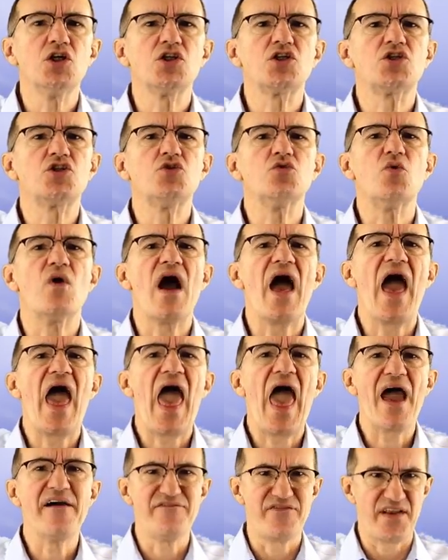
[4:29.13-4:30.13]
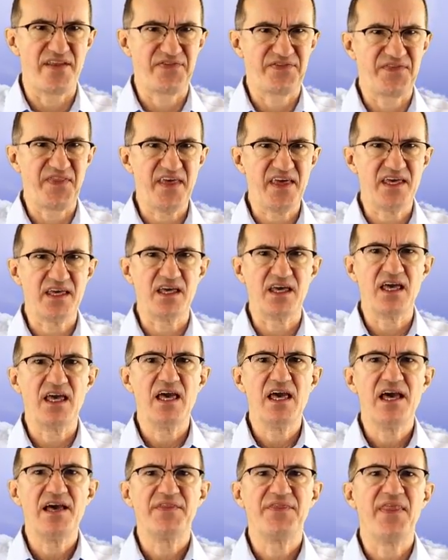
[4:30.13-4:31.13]
to everything
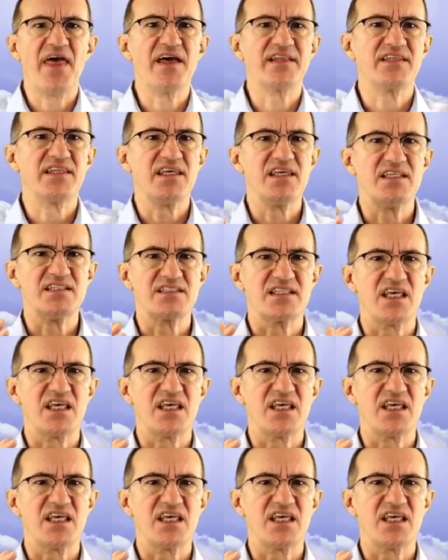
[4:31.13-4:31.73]
that is